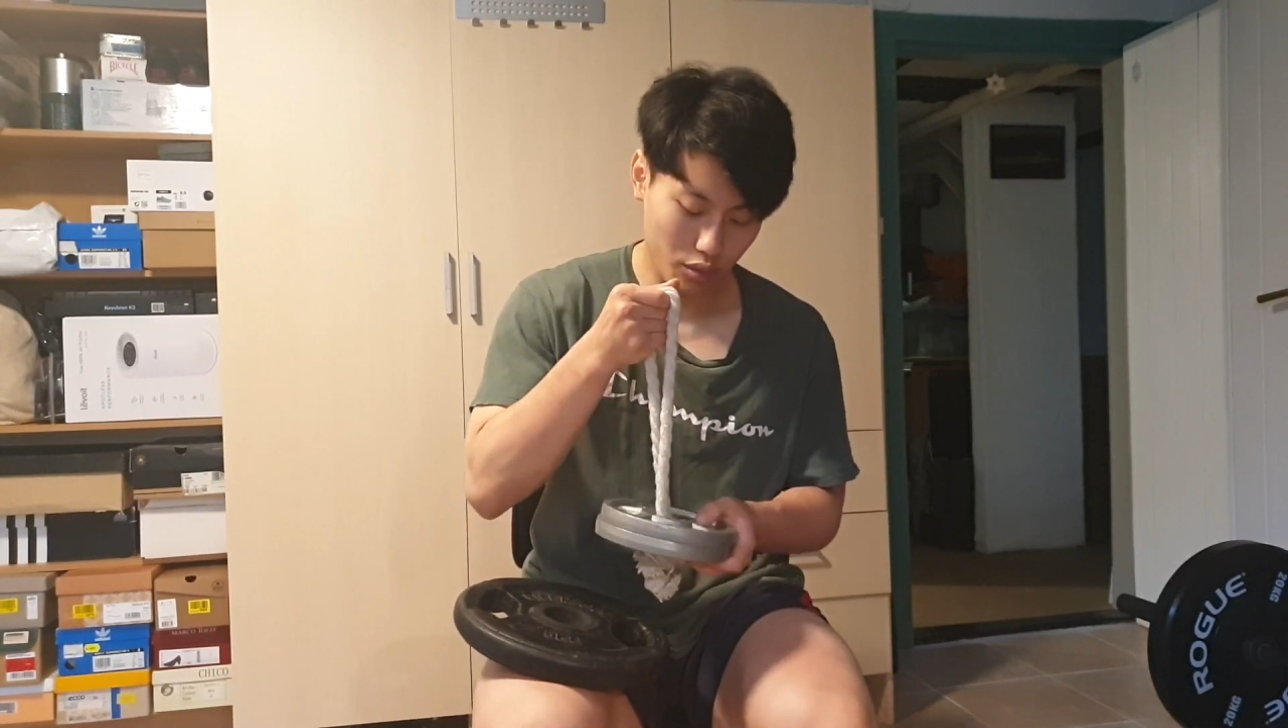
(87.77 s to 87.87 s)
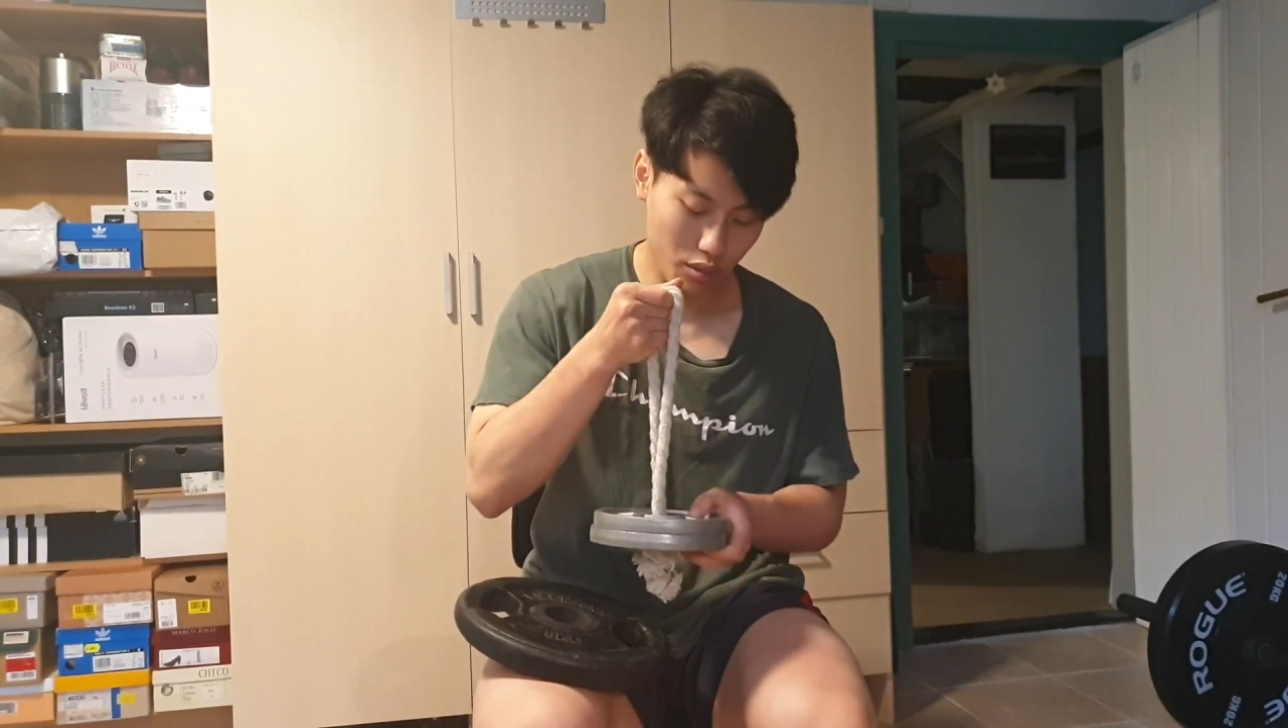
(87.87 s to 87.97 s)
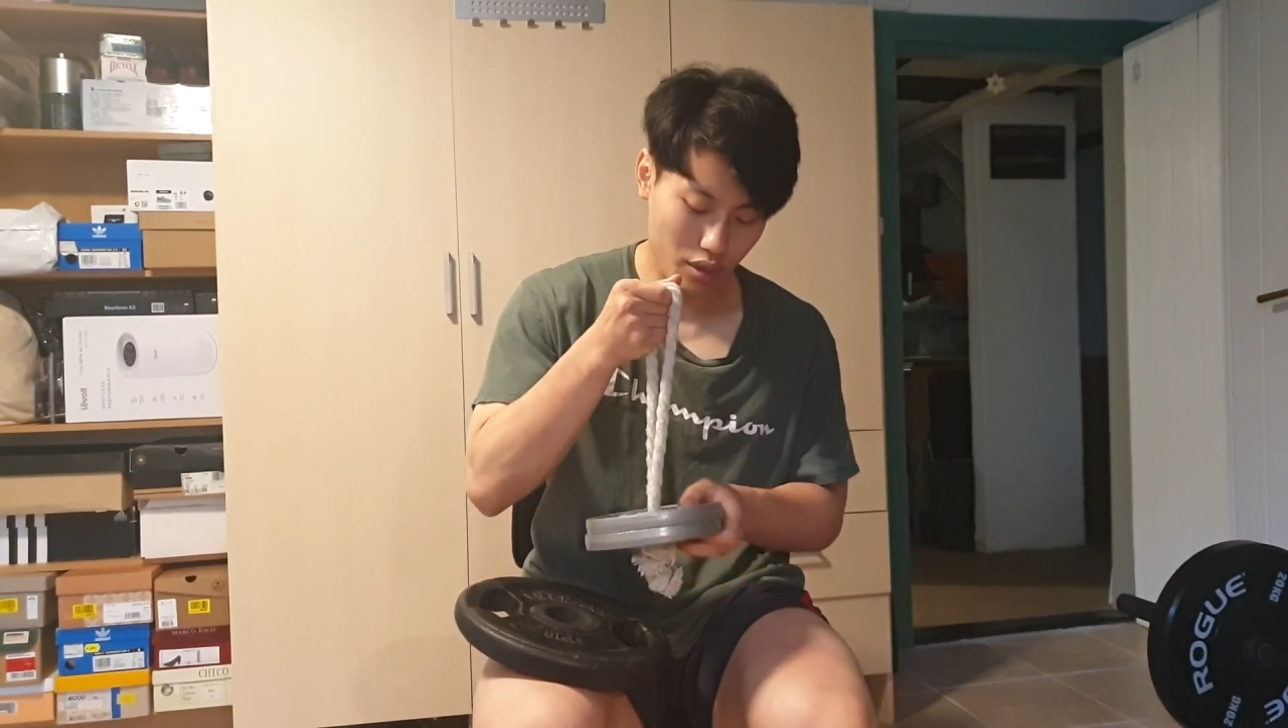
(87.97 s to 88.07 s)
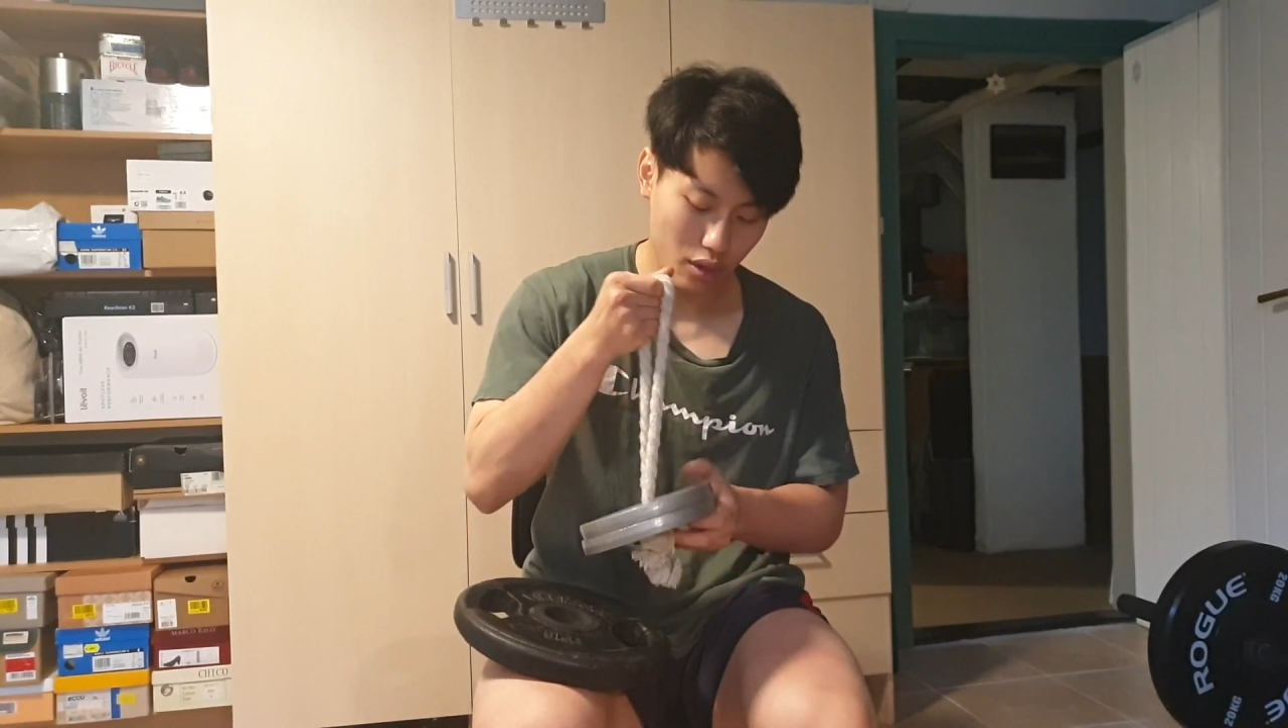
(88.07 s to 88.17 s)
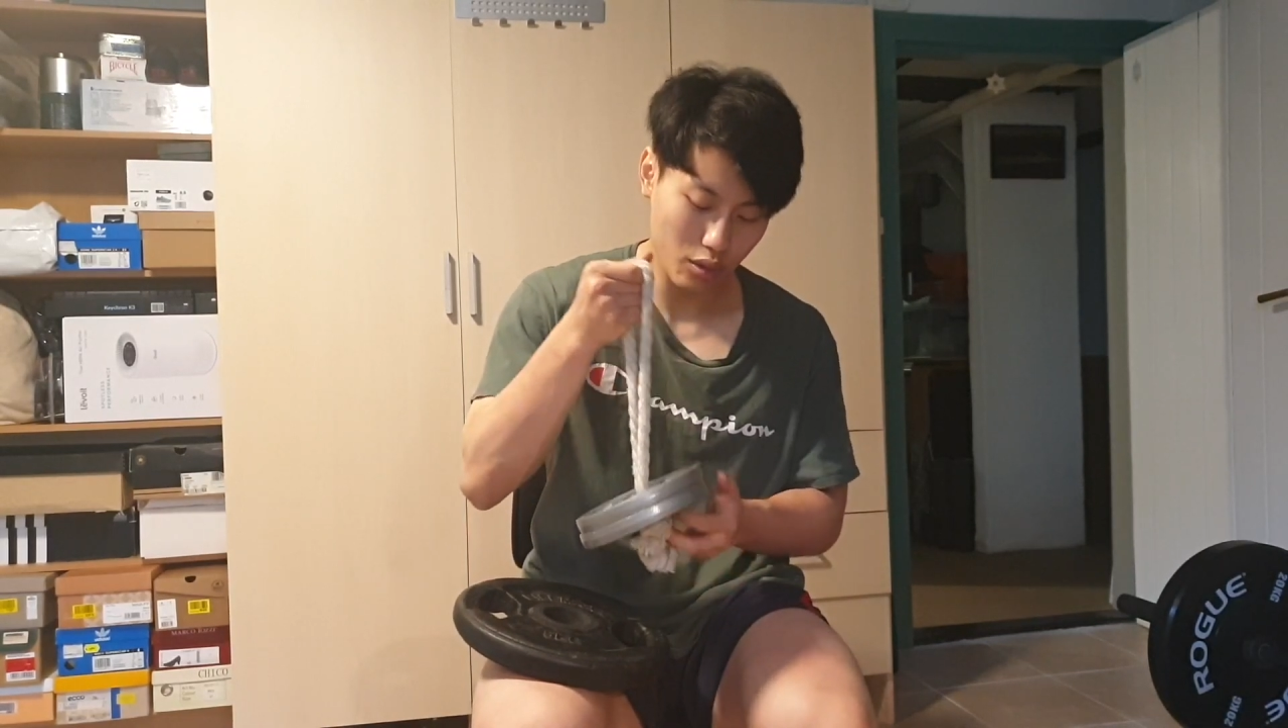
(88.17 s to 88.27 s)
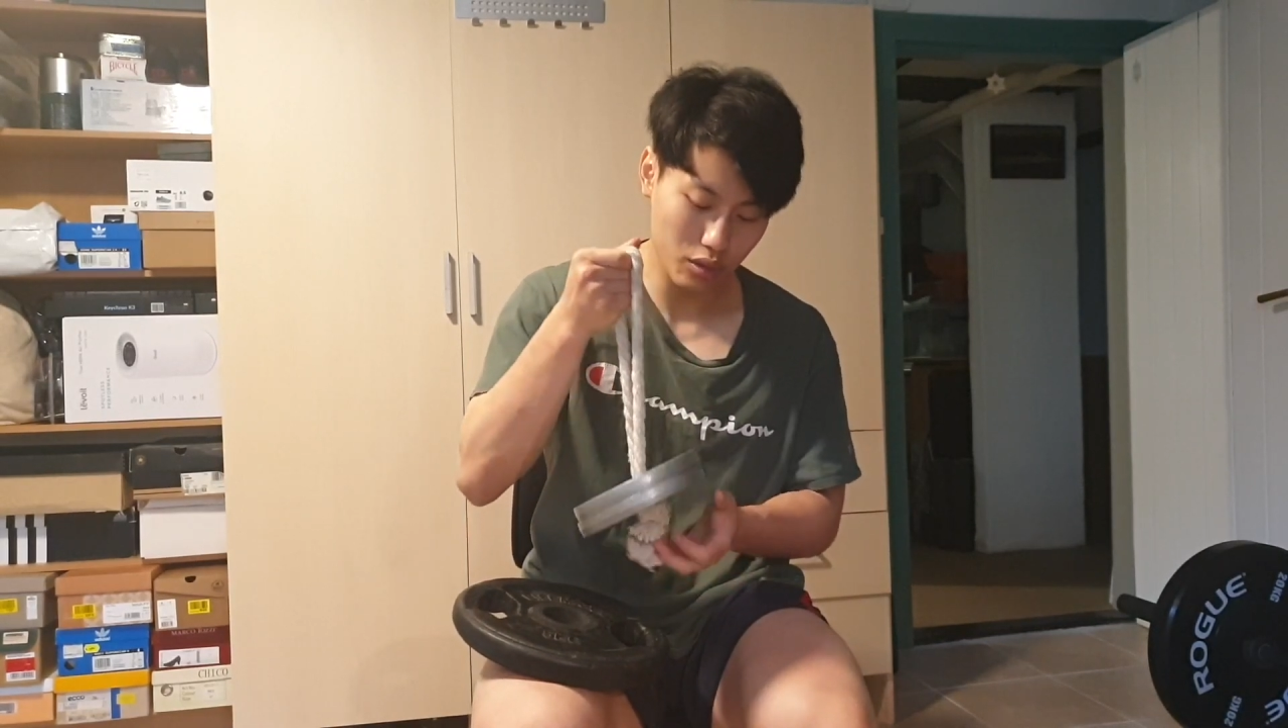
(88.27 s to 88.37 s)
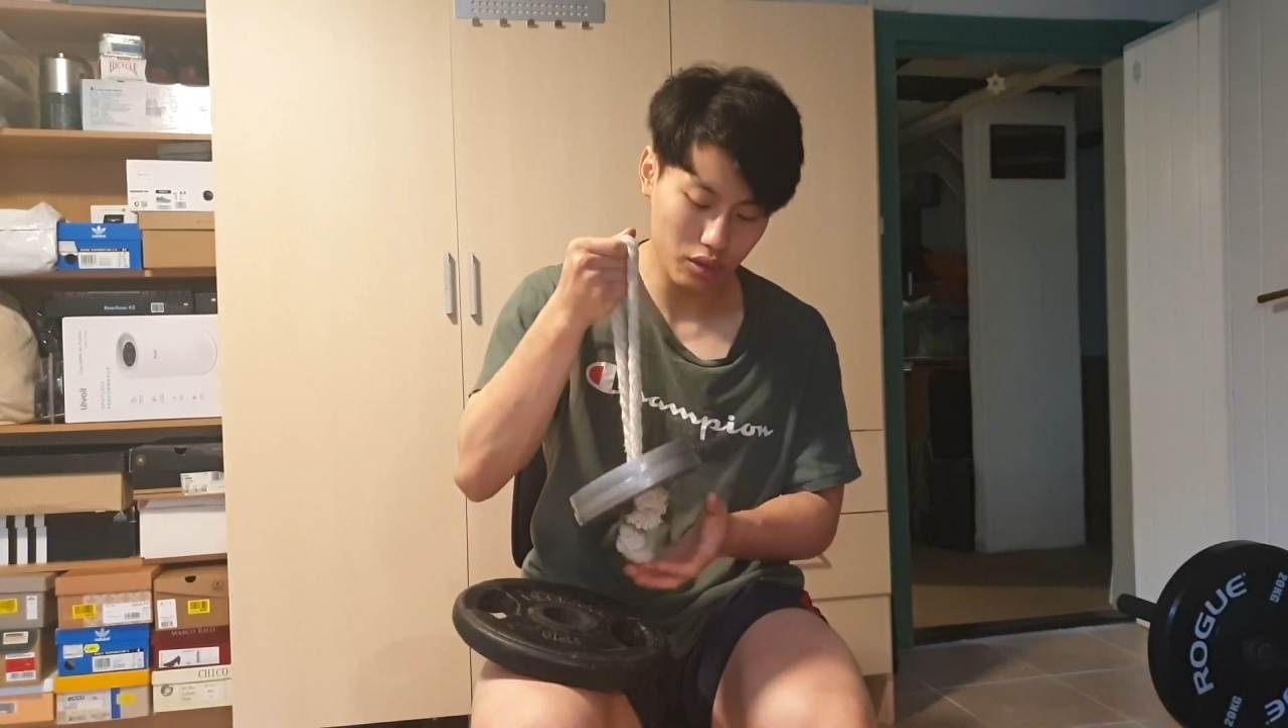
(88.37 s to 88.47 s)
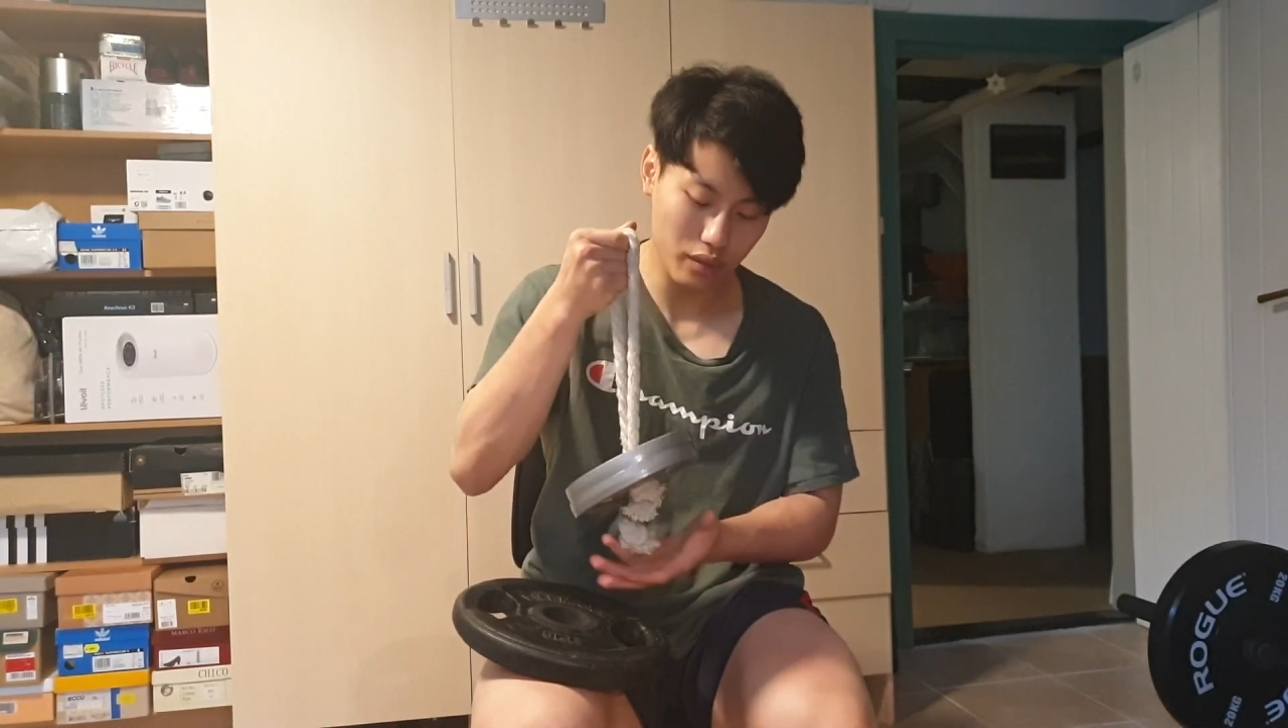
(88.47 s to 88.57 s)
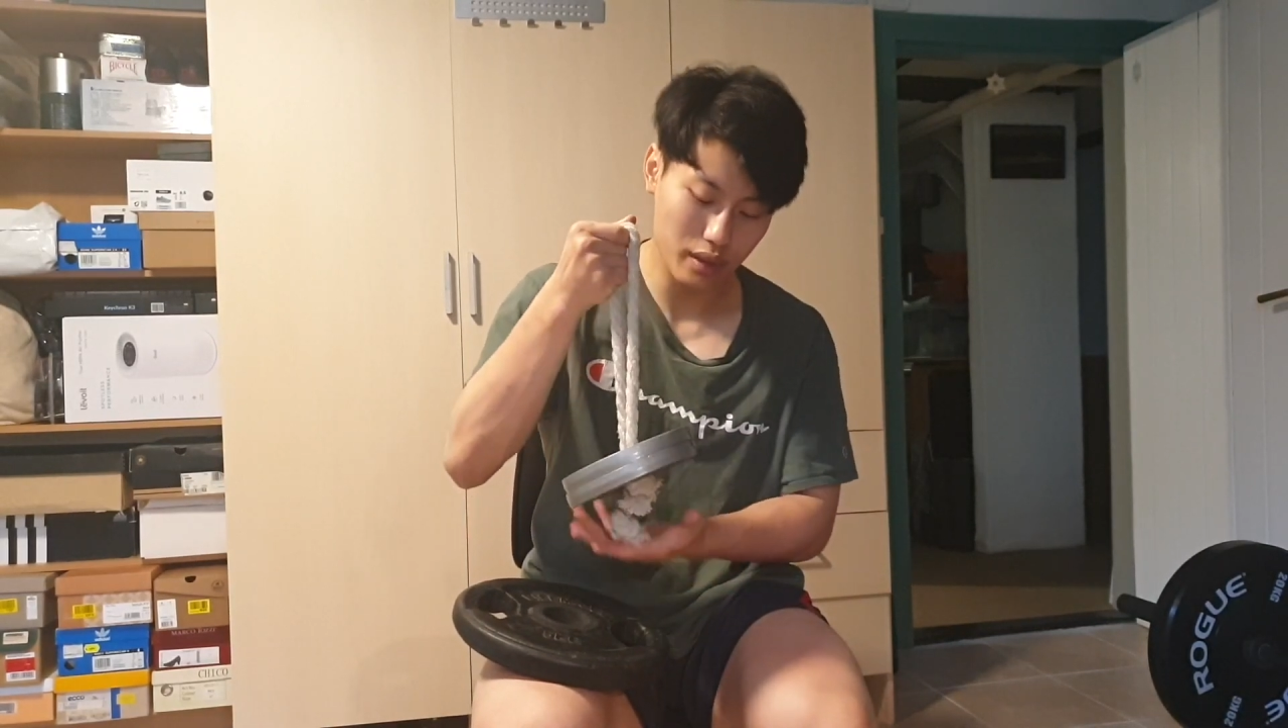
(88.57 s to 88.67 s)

the holes of